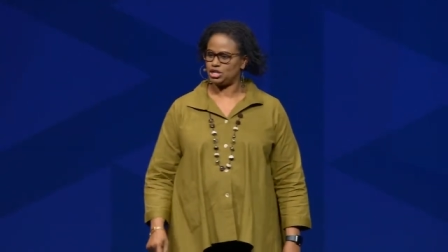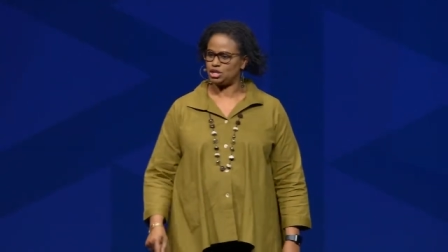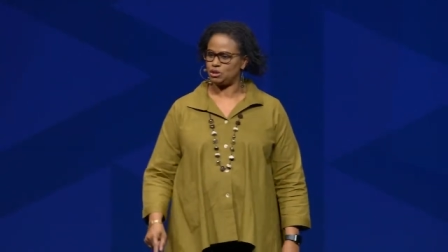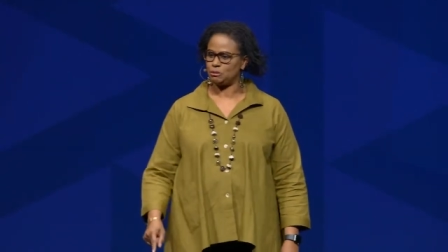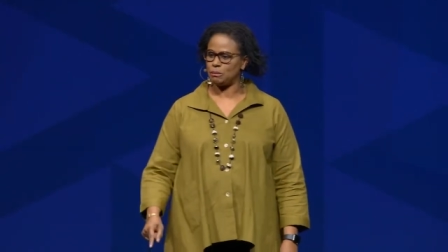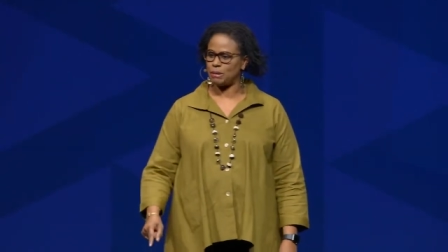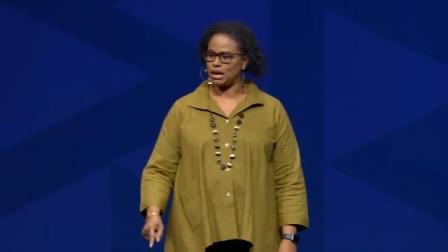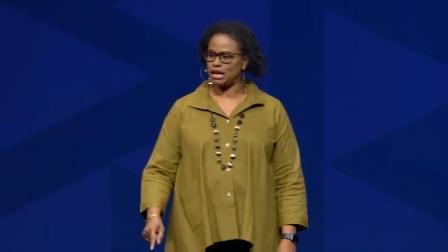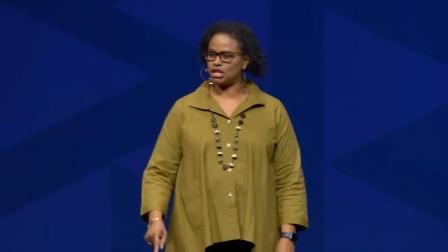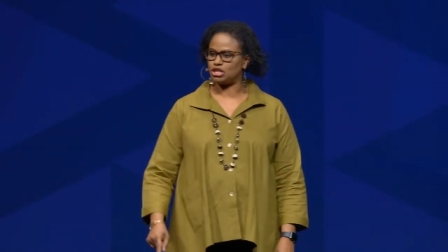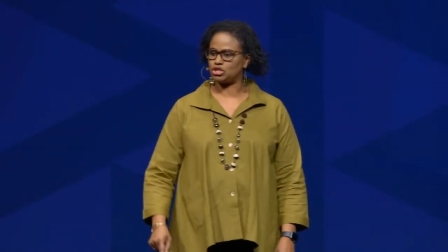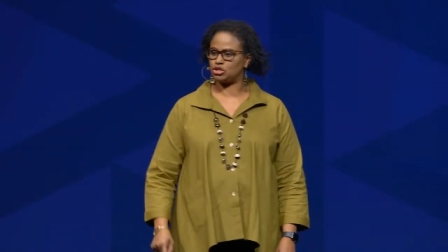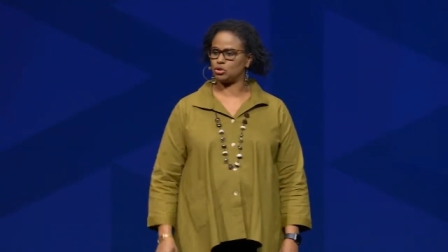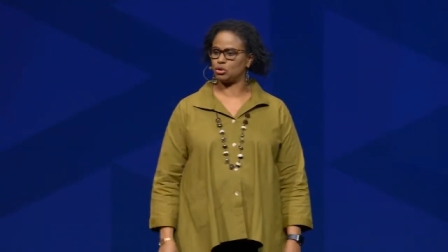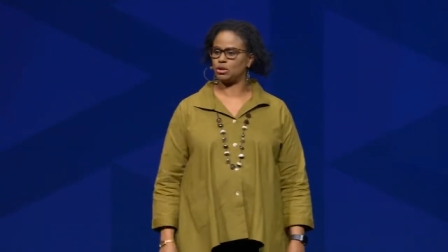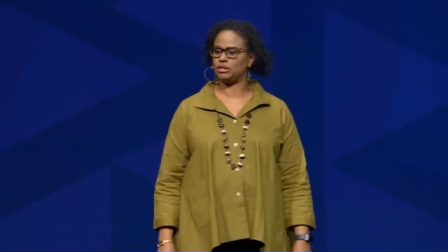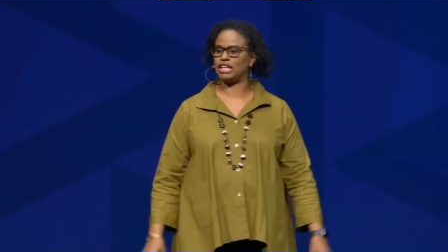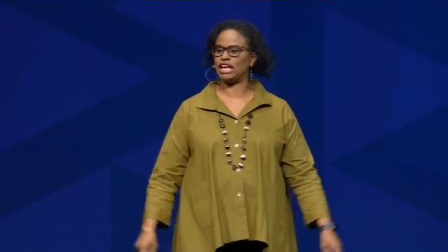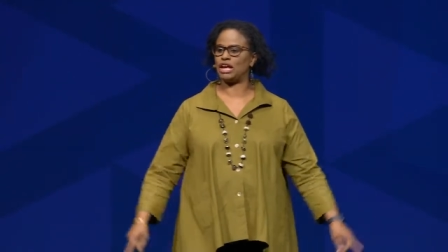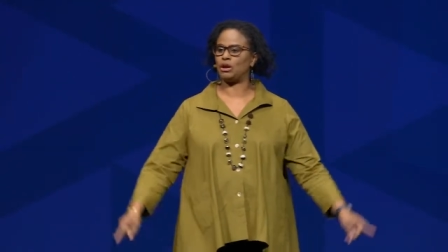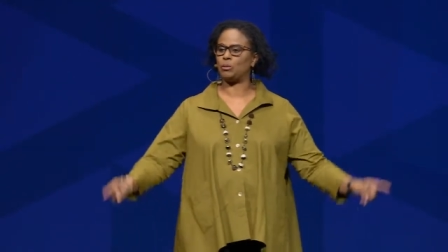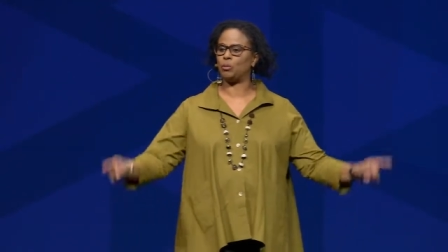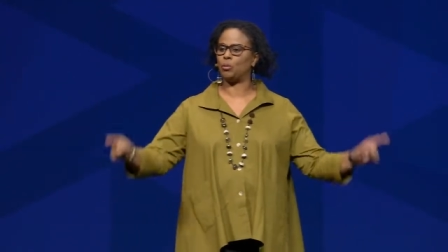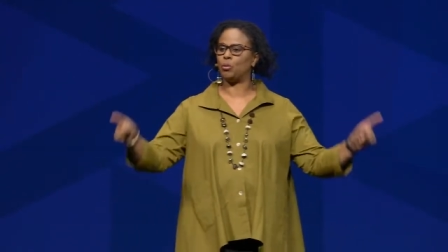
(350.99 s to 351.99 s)
to make
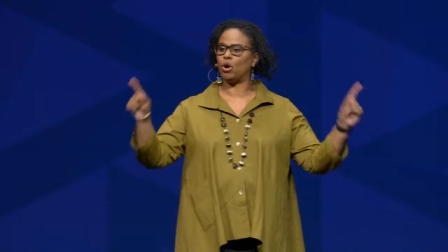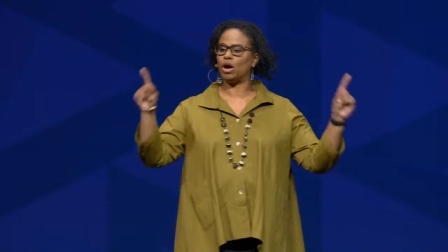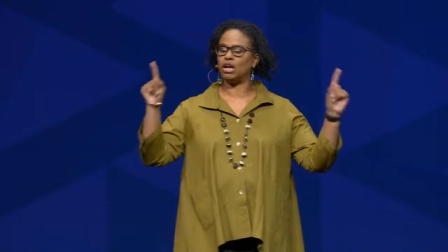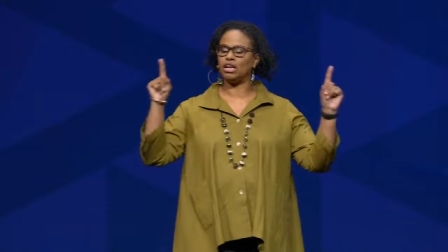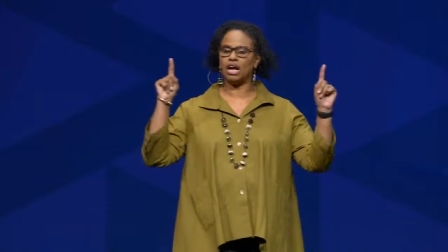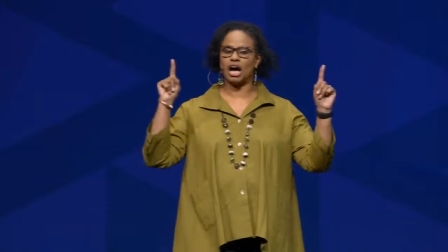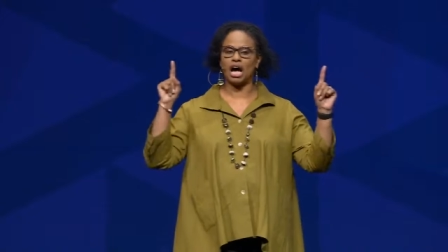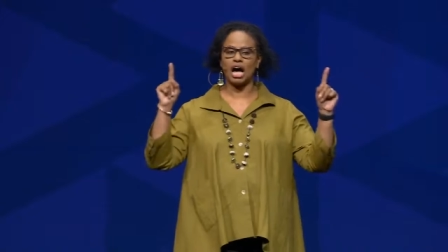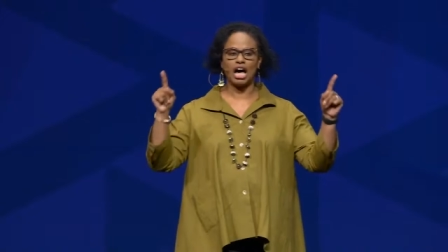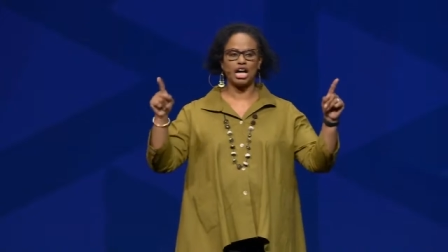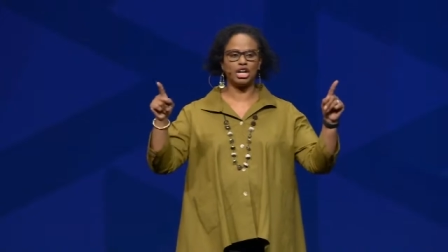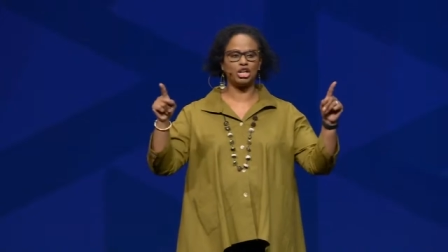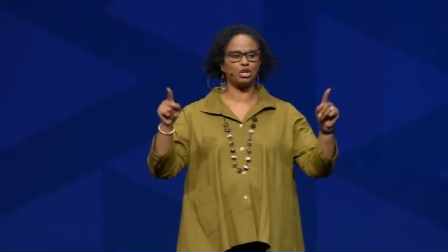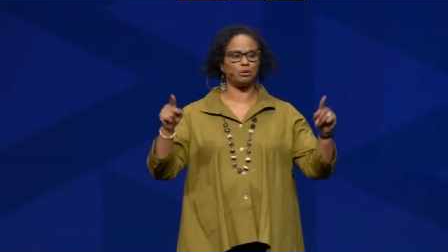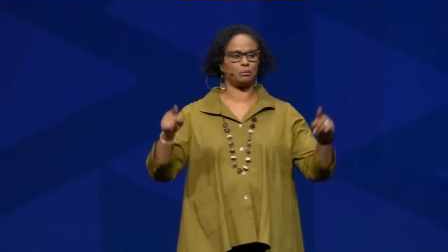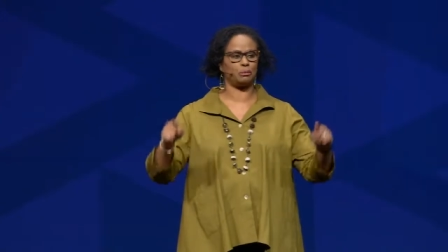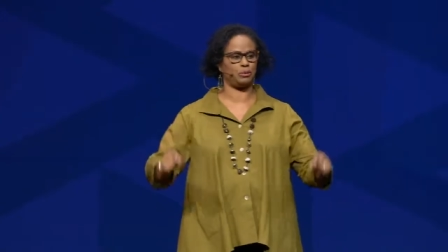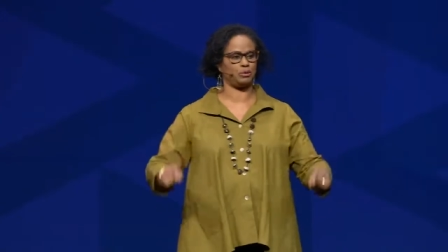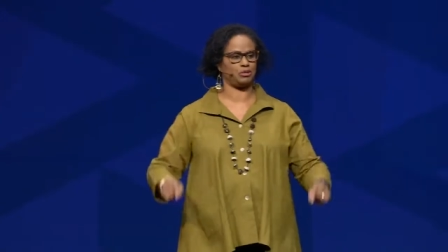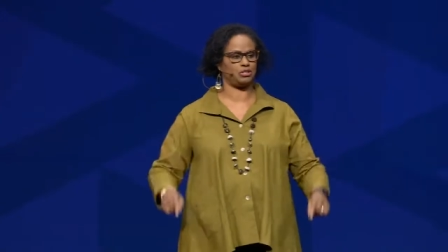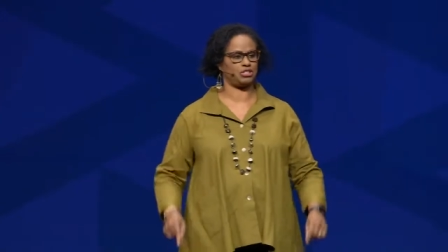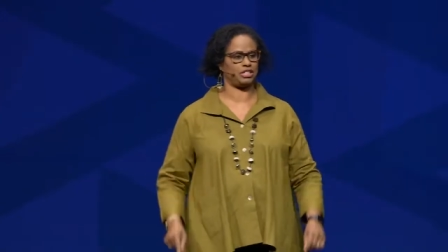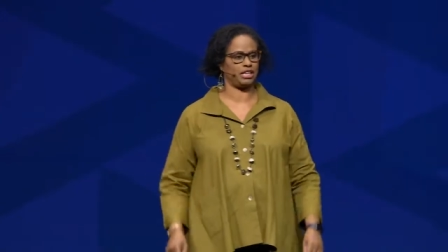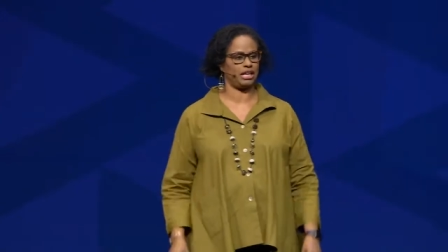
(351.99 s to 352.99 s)
sure that
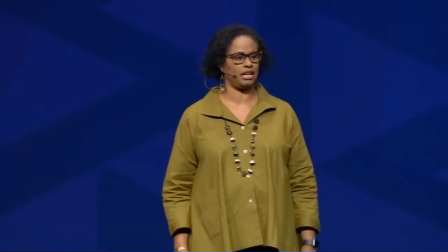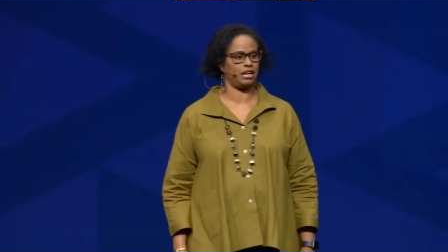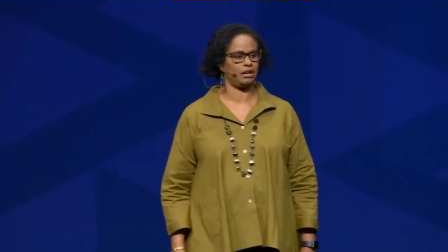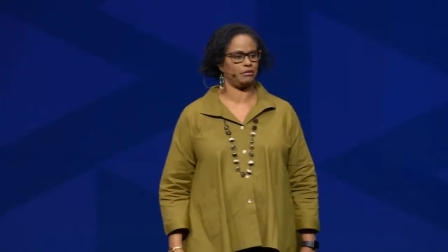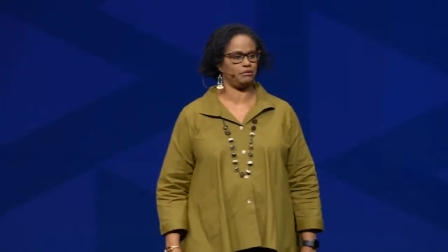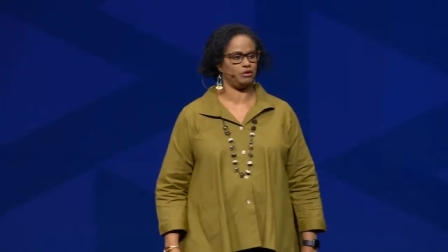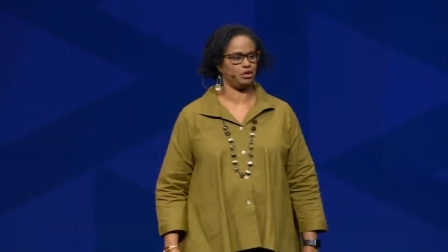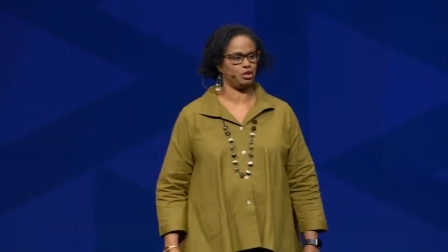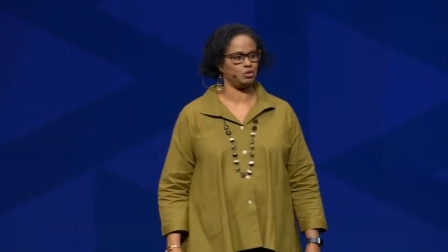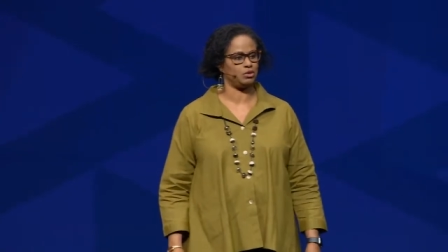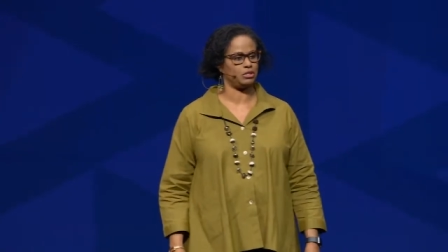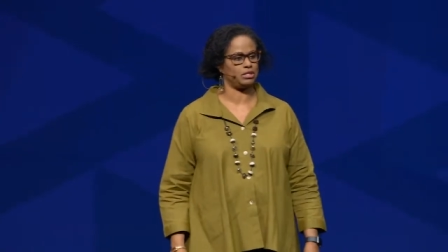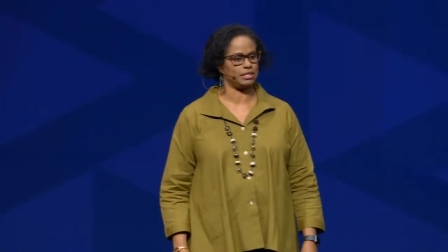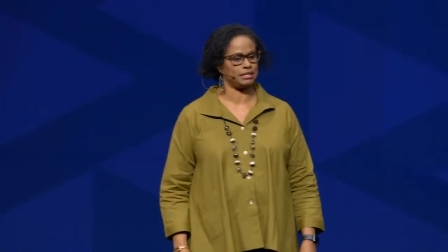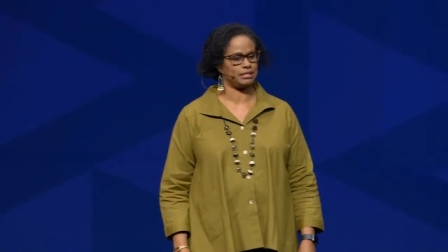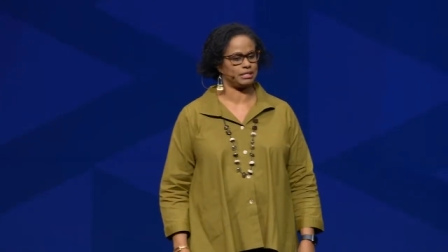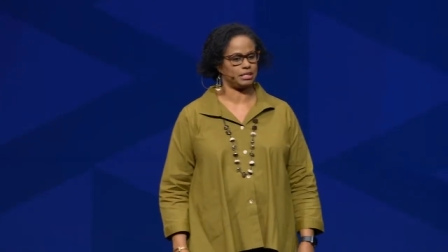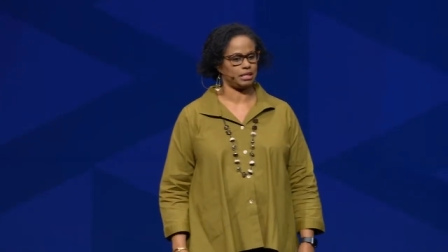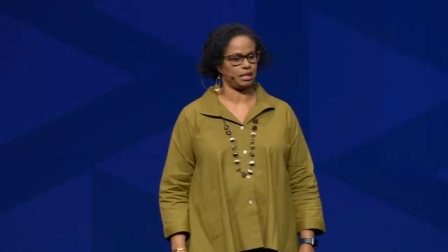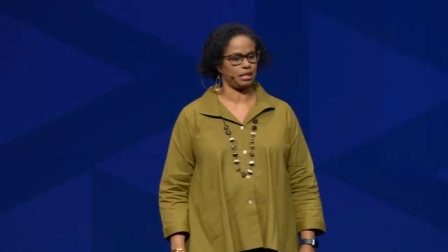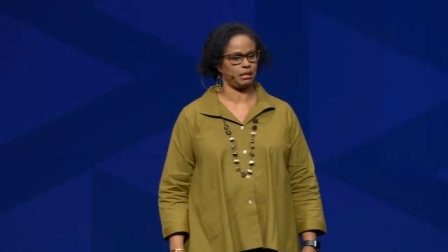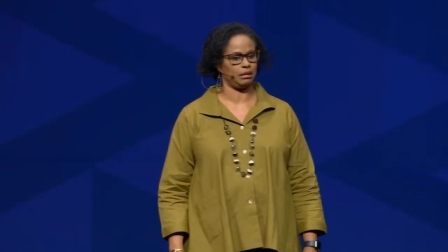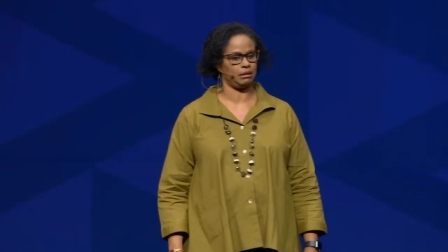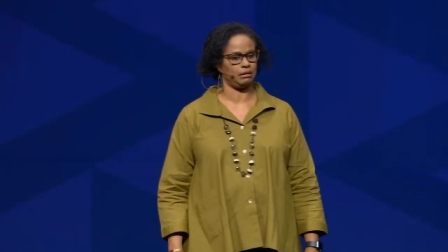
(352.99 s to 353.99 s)
100% of you
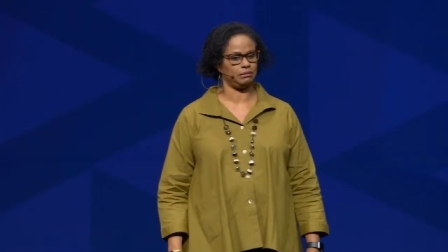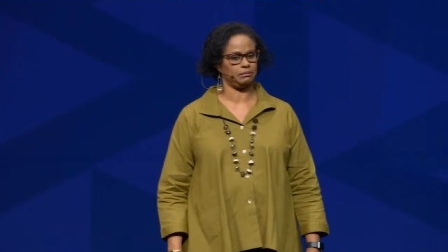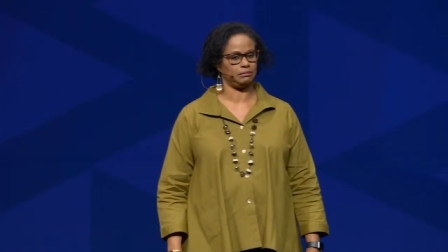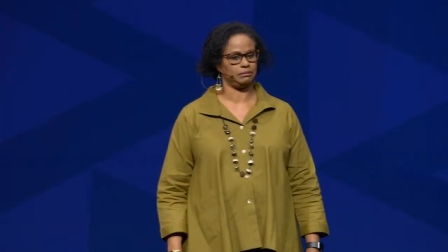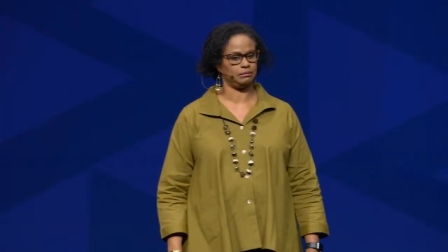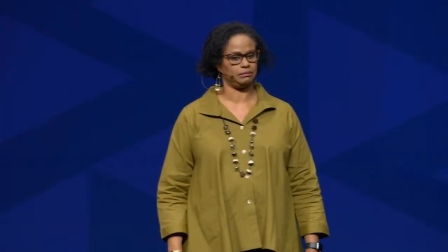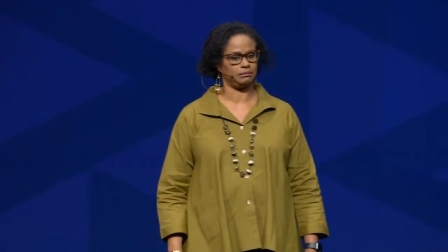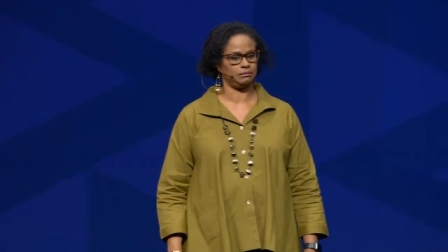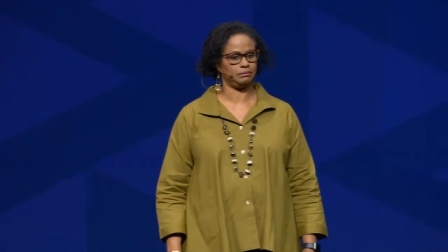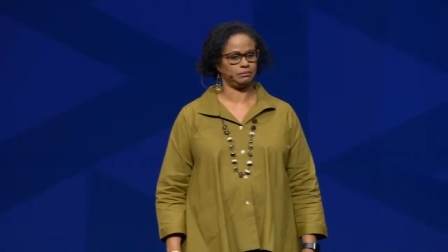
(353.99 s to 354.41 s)
succeed.